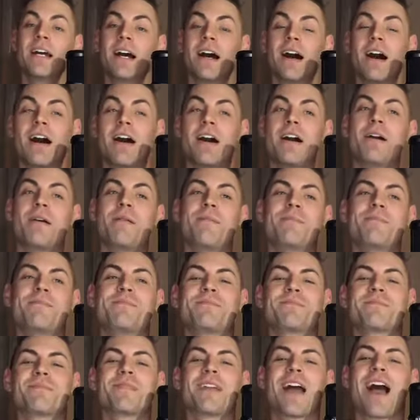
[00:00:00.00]
I'm
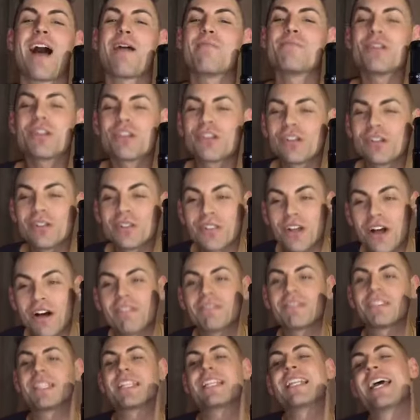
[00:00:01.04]
going to close
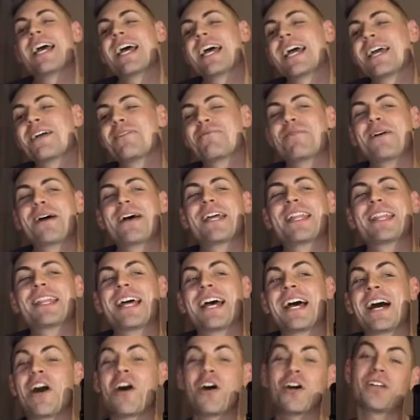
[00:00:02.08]
off today with
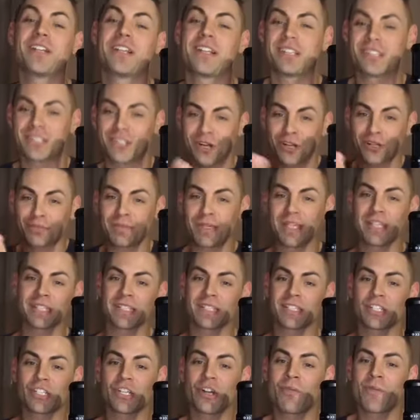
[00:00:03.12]
a holiday song because
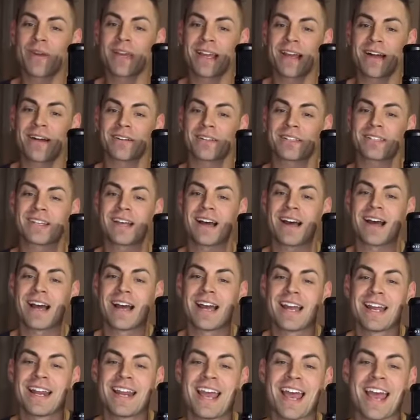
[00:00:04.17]
it's snowing
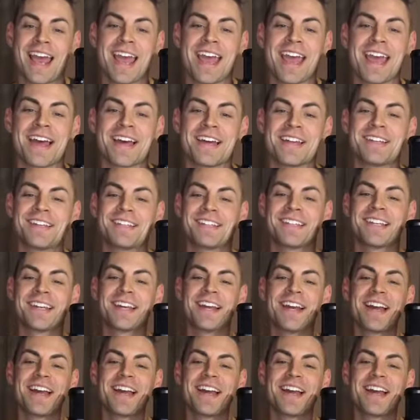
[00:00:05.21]
outside, and